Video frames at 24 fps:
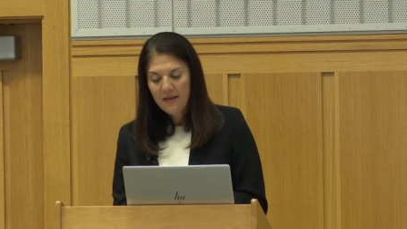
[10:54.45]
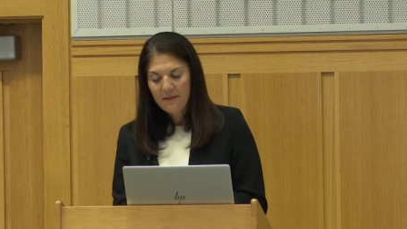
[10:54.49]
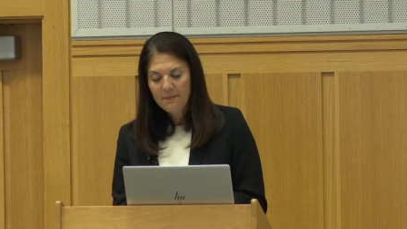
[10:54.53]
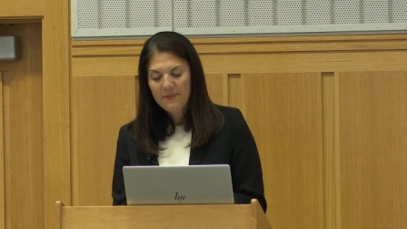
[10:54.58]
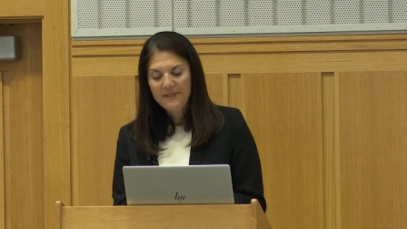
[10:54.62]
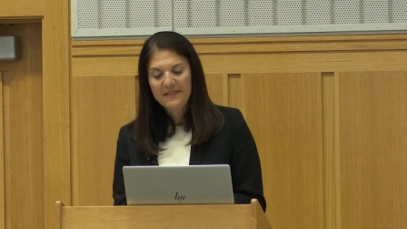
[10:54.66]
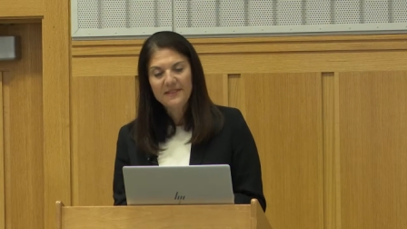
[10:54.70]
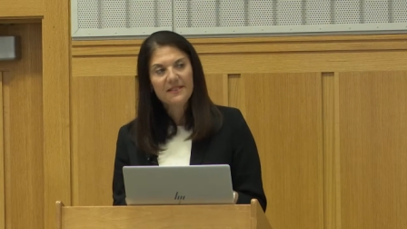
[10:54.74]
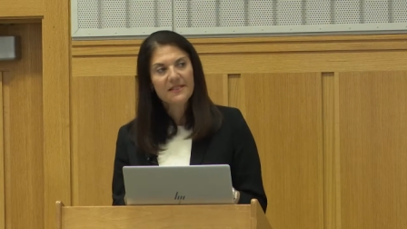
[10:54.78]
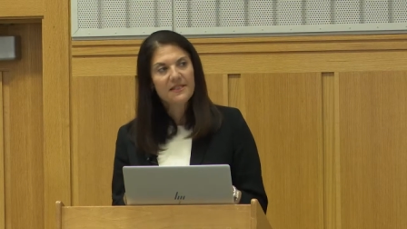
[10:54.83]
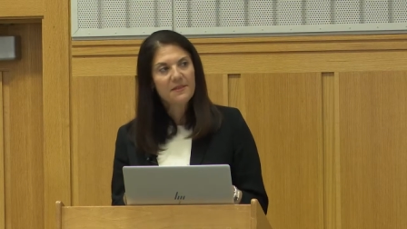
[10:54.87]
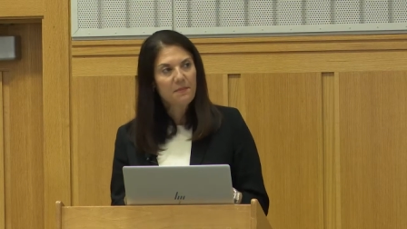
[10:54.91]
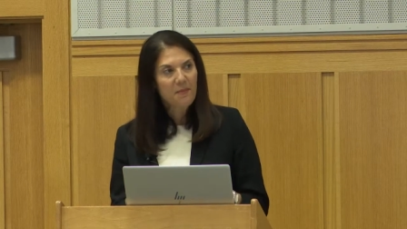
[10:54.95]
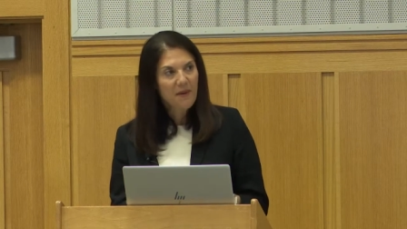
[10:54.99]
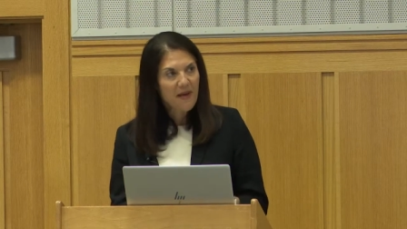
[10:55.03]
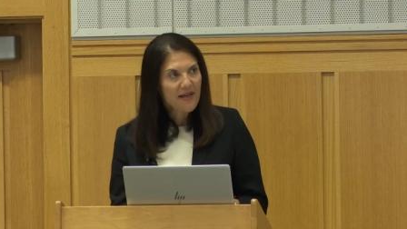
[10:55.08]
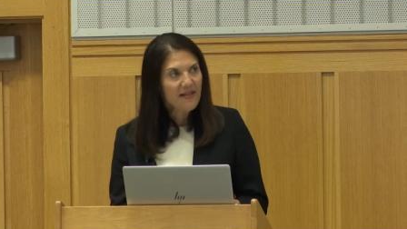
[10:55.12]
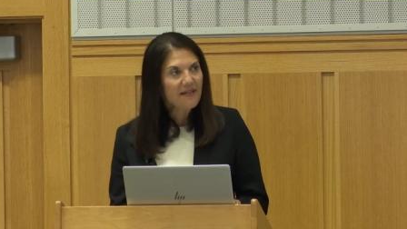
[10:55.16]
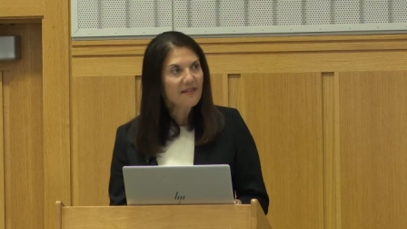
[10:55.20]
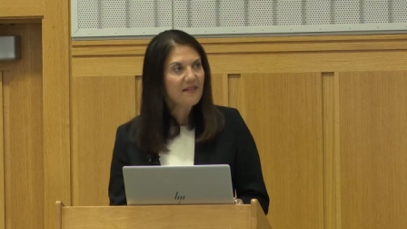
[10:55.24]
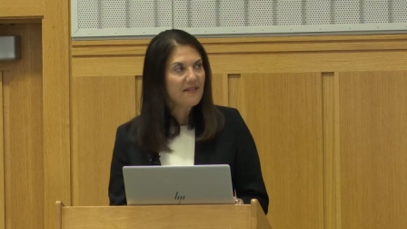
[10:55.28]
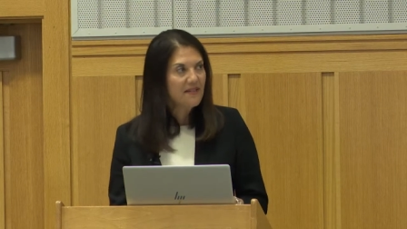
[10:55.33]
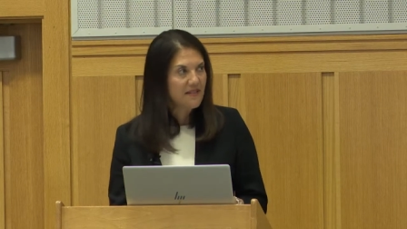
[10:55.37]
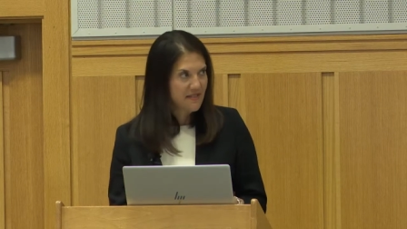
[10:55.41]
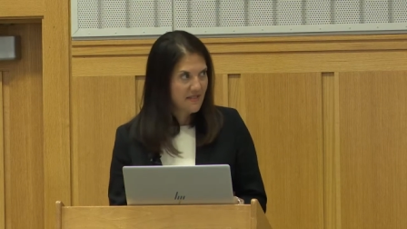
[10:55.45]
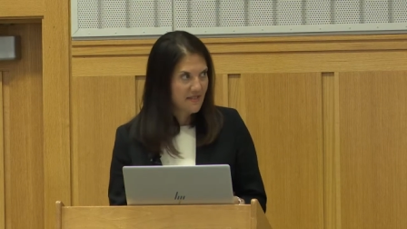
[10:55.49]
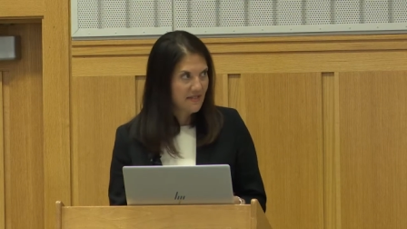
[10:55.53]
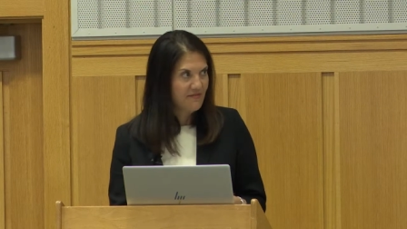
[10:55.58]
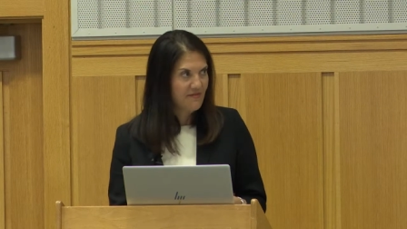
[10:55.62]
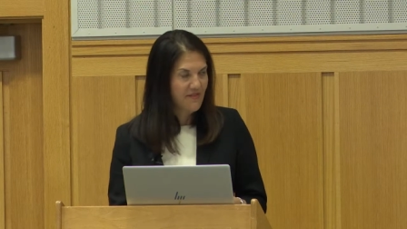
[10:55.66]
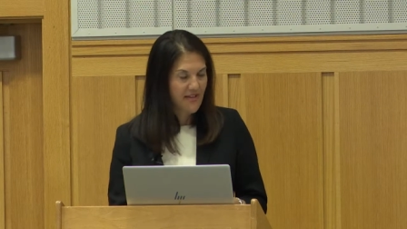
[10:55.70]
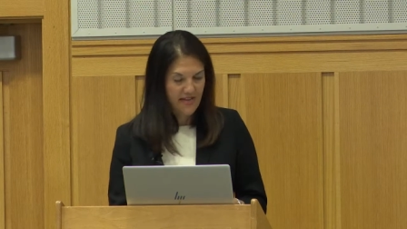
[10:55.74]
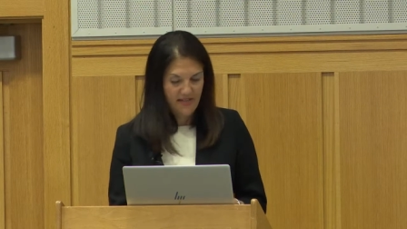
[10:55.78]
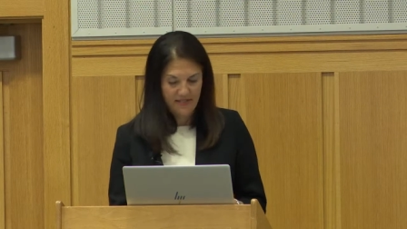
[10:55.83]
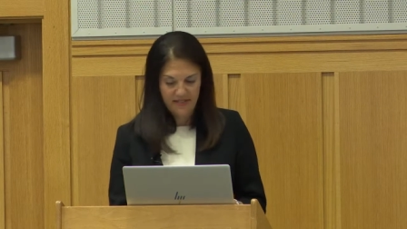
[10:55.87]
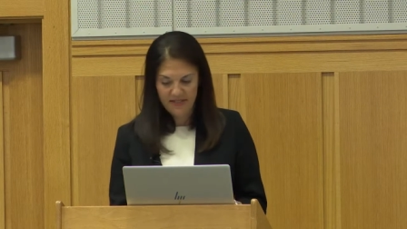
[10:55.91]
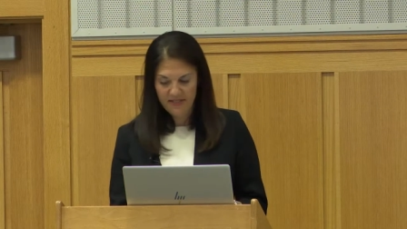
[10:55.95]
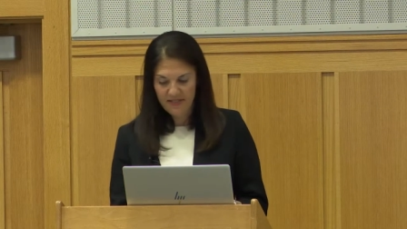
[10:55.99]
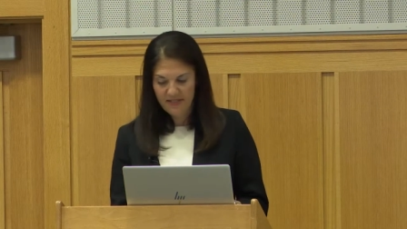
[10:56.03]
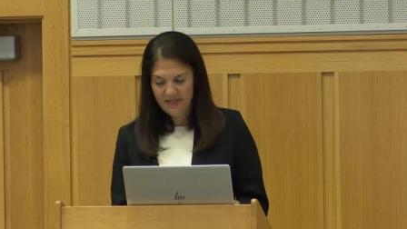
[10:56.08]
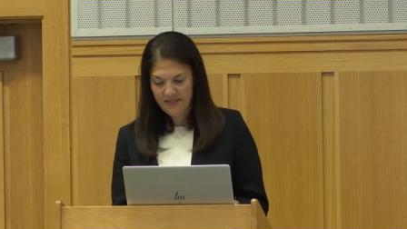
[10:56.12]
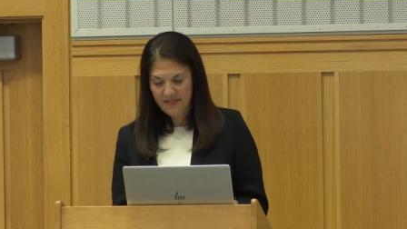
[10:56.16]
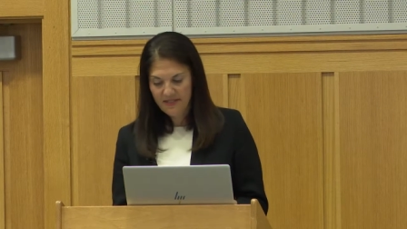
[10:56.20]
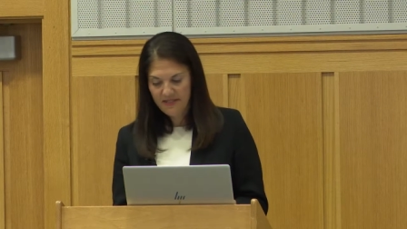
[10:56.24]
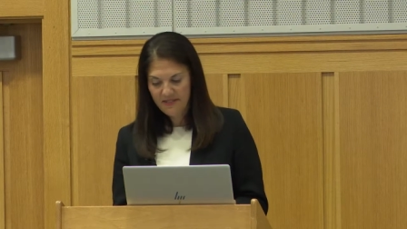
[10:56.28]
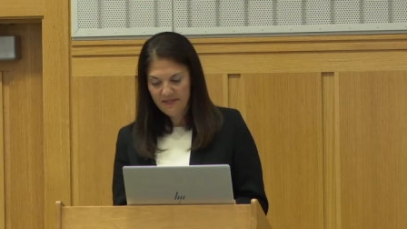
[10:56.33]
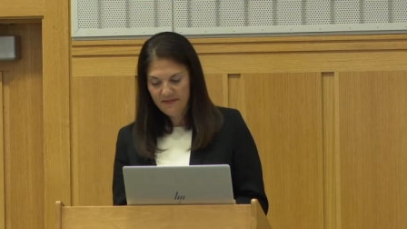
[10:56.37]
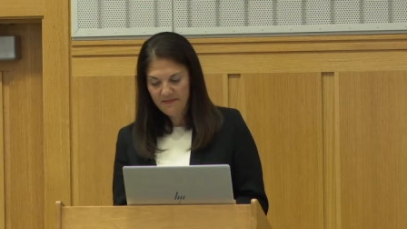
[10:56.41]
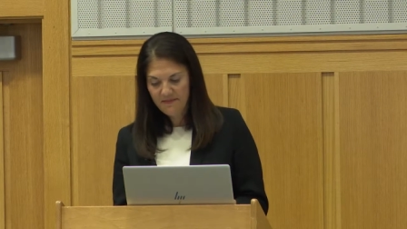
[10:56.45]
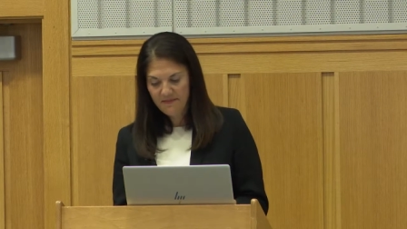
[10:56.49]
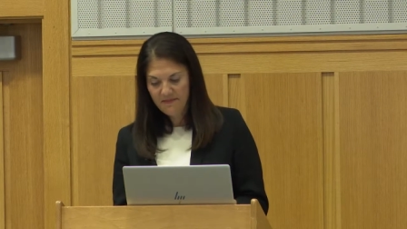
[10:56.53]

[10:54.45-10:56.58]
But despite these advances,